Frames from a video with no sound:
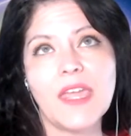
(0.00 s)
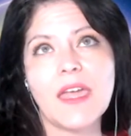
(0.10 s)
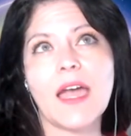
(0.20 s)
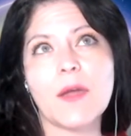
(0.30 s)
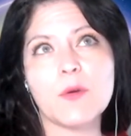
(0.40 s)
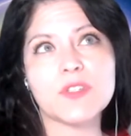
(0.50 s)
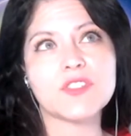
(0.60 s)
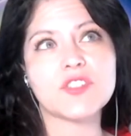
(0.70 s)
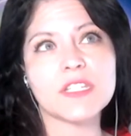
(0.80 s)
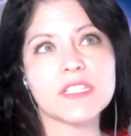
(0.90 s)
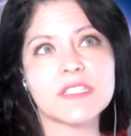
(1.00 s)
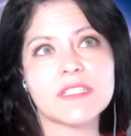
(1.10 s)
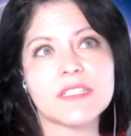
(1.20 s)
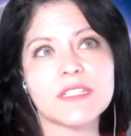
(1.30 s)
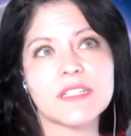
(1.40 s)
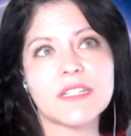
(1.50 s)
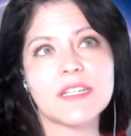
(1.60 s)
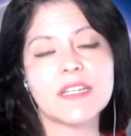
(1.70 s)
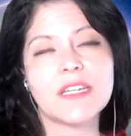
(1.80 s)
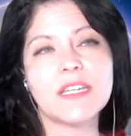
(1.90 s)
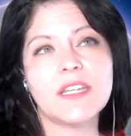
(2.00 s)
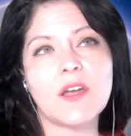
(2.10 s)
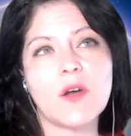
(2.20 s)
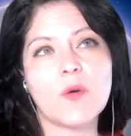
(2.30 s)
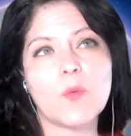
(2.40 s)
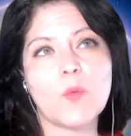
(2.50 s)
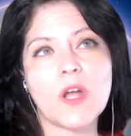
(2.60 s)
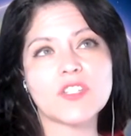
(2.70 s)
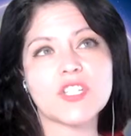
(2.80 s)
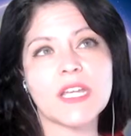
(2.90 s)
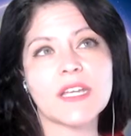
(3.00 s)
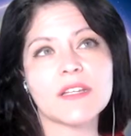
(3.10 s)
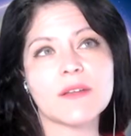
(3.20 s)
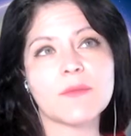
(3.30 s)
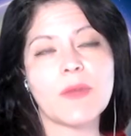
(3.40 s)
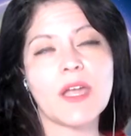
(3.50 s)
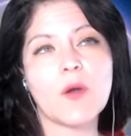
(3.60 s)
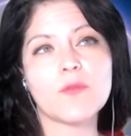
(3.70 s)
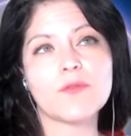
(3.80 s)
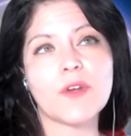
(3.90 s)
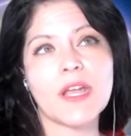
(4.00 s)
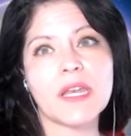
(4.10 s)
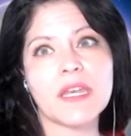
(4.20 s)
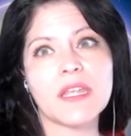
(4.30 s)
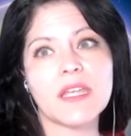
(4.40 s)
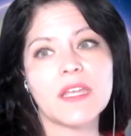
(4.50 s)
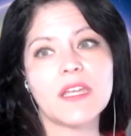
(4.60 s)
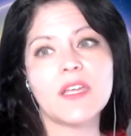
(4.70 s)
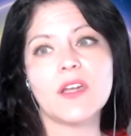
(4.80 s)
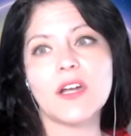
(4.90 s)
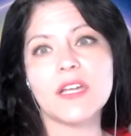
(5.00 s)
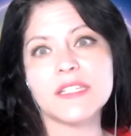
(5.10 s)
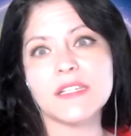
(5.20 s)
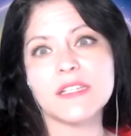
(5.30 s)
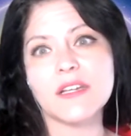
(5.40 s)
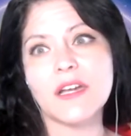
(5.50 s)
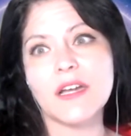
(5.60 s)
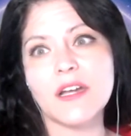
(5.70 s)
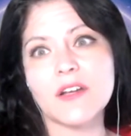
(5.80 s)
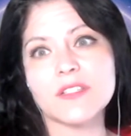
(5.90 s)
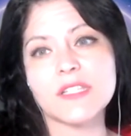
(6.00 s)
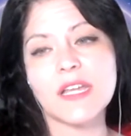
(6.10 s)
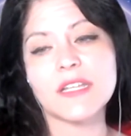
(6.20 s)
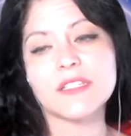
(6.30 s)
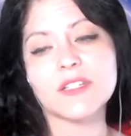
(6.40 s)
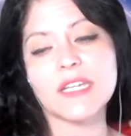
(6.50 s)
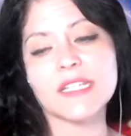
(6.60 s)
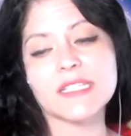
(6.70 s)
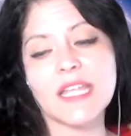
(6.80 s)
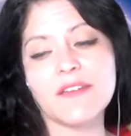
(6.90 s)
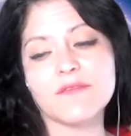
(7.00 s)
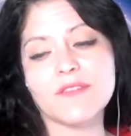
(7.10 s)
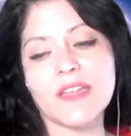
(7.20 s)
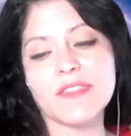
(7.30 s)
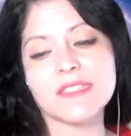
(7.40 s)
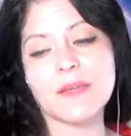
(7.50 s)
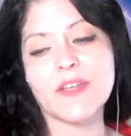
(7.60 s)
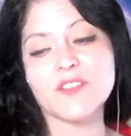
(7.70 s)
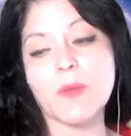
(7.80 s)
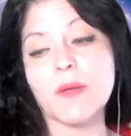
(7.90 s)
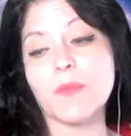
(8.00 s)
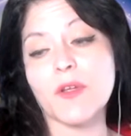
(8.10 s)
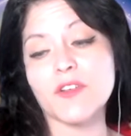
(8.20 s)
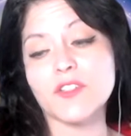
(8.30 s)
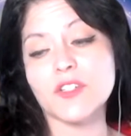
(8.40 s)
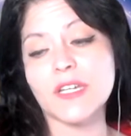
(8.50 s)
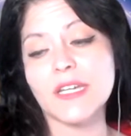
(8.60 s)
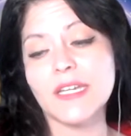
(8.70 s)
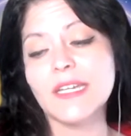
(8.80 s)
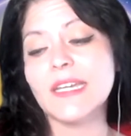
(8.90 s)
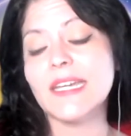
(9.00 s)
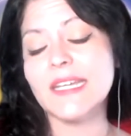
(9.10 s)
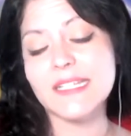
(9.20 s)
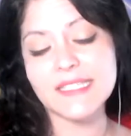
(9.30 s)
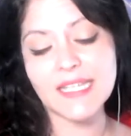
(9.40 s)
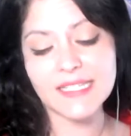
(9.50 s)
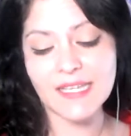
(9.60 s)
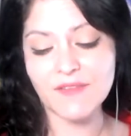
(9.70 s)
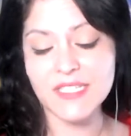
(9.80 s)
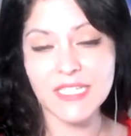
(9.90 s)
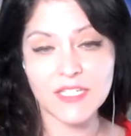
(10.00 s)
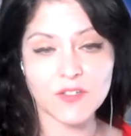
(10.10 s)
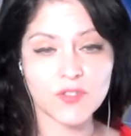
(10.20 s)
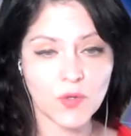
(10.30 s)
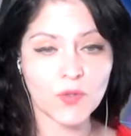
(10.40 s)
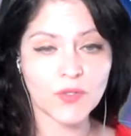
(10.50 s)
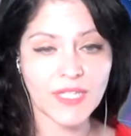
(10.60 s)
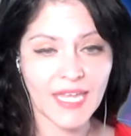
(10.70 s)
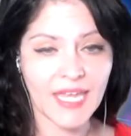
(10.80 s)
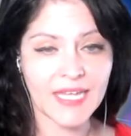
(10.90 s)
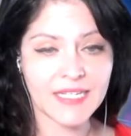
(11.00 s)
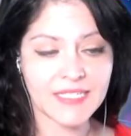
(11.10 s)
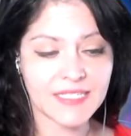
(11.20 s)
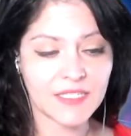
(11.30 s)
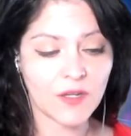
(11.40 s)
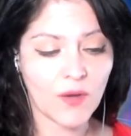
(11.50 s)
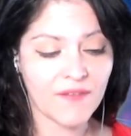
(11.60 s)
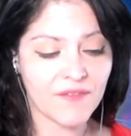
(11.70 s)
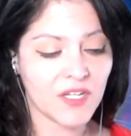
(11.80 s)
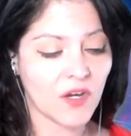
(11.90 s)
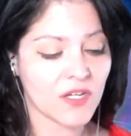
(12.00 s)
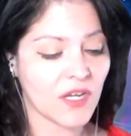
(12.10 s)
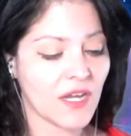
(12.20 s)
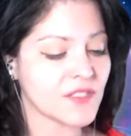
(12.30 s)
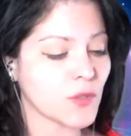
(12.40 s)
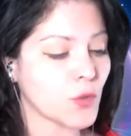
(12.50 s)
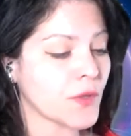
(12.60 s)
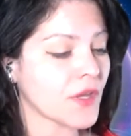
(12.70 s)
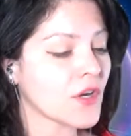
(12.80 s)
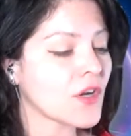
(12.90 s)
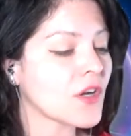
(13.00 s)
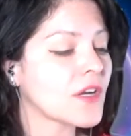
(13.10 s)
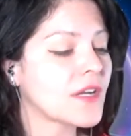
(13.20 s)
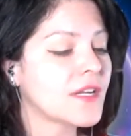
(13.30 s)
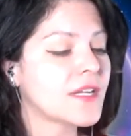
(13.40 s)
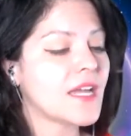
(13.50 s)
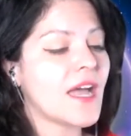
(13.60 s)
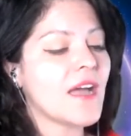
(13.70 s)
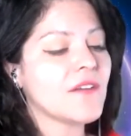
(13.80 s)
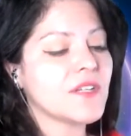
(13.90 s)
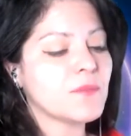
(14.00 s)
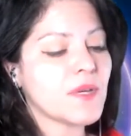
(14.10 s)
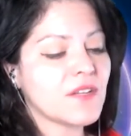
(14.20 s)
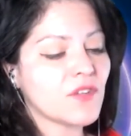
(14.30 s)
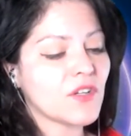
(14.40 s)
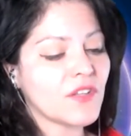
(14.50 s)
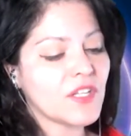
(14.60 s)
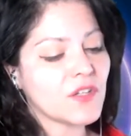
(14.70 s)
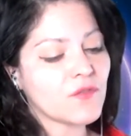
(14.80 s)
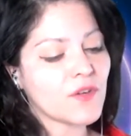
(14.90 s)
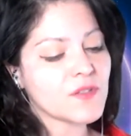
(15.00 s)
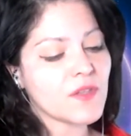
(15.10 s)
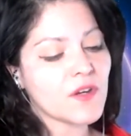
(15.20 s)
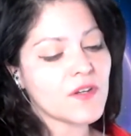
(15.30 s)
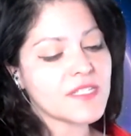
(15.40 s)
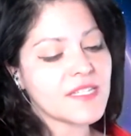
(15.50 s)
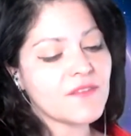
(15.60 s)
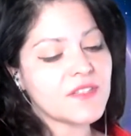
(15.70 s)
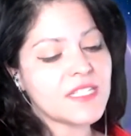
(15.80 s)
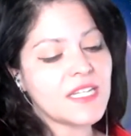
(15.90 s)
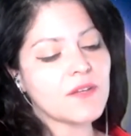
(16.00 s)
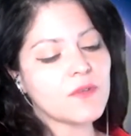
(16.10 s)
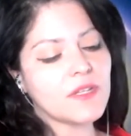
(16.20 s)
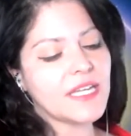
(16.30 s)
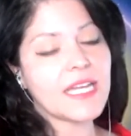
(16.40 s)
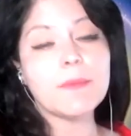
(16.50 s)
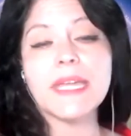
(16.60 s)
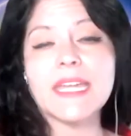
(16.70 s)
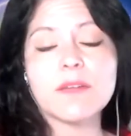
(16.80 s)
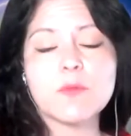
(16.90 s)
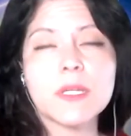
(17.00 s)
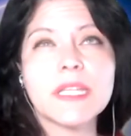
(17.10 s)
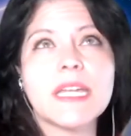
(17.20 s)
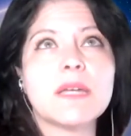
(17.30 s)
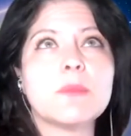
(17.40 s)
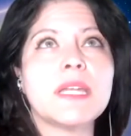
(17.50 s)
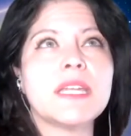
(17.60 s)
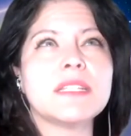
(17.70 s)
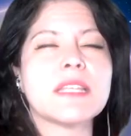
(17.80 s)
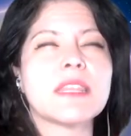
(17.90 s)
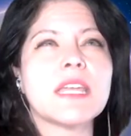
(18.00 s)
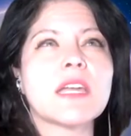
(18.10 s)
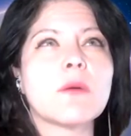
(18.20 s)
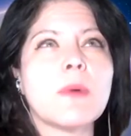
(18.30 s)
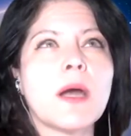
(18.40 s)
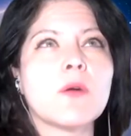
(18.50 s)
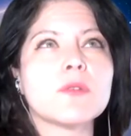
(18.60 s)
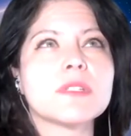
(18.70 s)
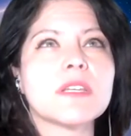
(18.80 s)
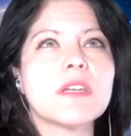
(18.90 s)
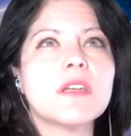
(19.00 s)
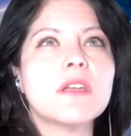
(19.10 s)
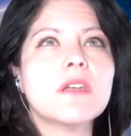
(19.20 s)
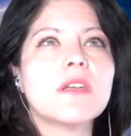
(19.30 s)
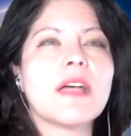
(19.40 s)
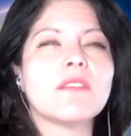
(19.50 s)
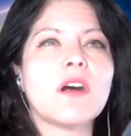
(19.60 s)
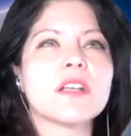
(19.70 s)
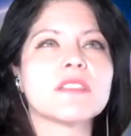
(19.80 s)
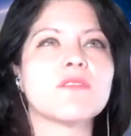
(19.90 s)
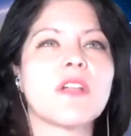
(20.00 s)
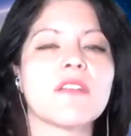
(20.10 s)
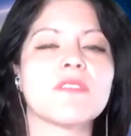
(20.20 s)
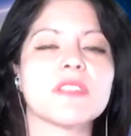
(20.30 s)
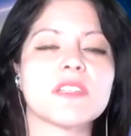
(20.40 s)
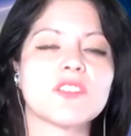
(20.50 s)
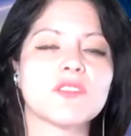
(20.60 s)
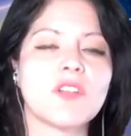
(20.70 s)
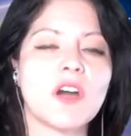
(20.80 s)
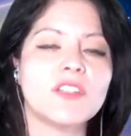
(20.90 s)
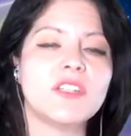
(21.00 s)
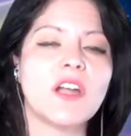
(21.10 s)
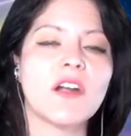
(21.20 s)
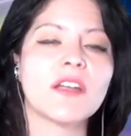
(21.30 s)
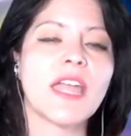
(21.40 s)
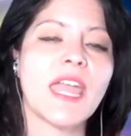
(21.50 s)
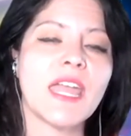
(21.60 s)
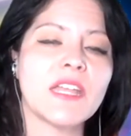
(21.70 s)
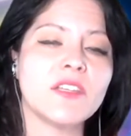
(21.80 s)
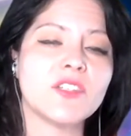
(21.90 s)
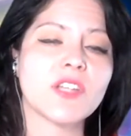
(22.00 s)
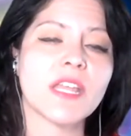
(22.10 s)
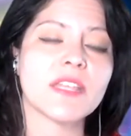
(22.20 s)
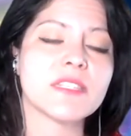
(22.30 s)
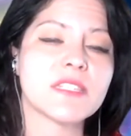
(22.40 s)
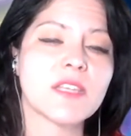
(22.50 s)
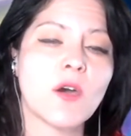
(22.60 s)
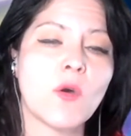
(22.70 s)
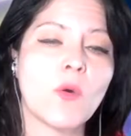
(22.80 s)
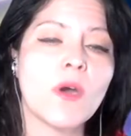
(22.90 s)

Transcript: I was just watching my own friend, her son took his life at the same age my brother took his at 17 years old. And having gone to high school with her, having been really good friends with her at 17, it really hit me. It really hit me to think about that loss of life at such a young age. And so